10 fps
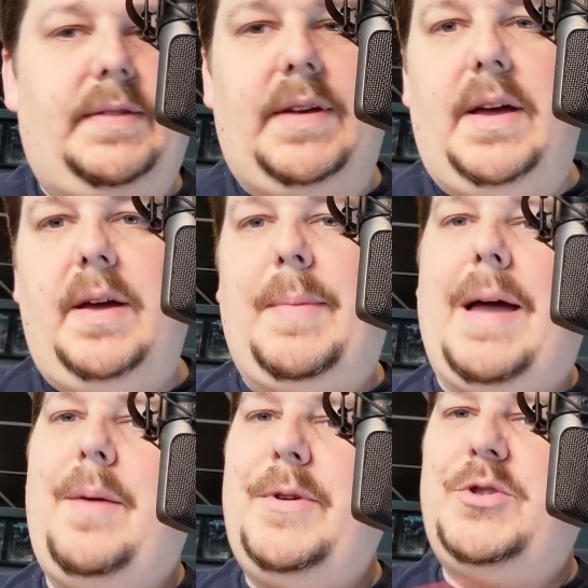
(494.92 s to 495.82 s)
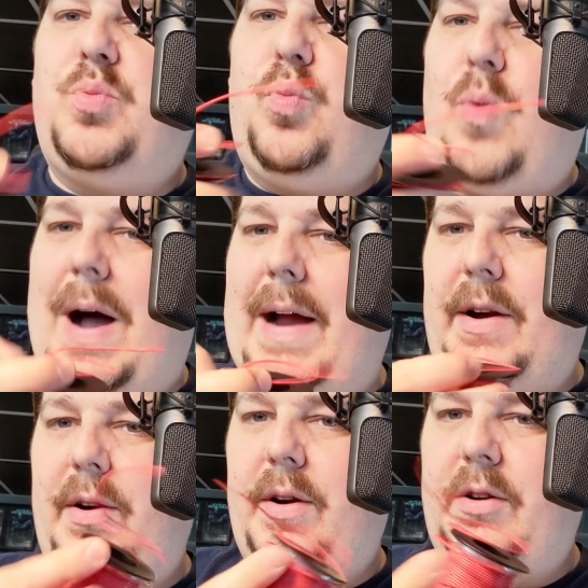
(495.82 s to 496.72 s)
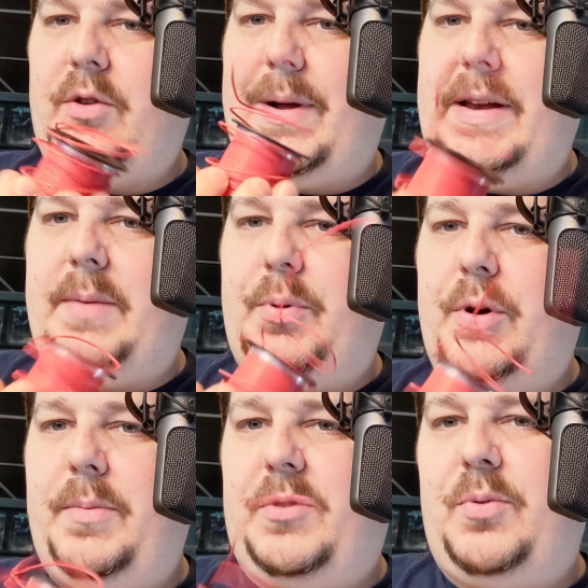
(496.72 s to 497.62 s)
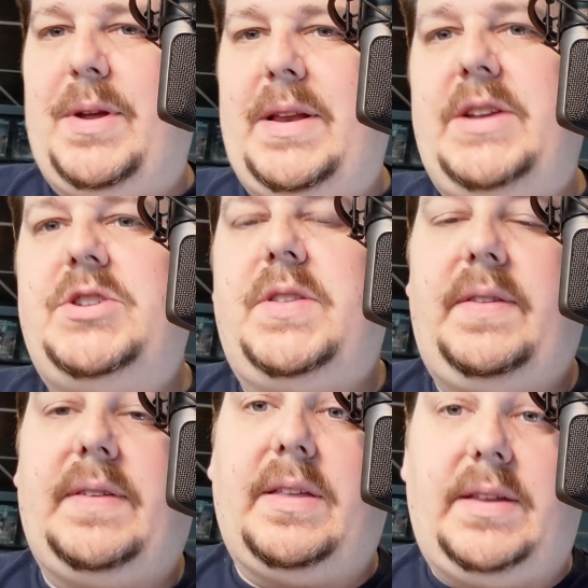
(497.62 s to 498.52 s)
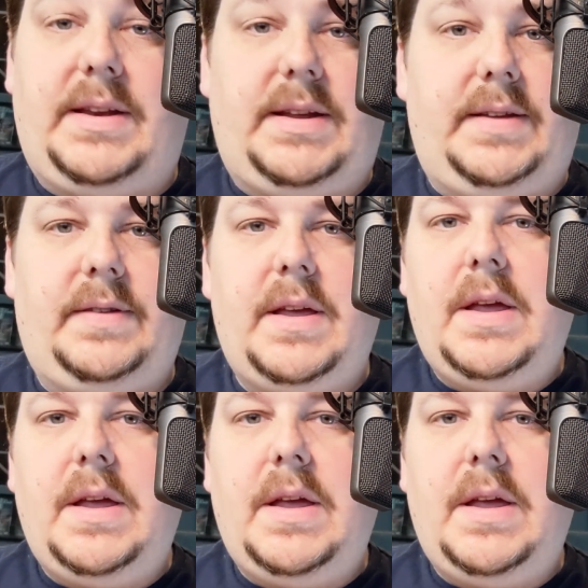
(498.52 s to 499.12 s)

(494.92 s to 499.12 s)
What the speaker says: how much wire do I need to put between each of these LEDs?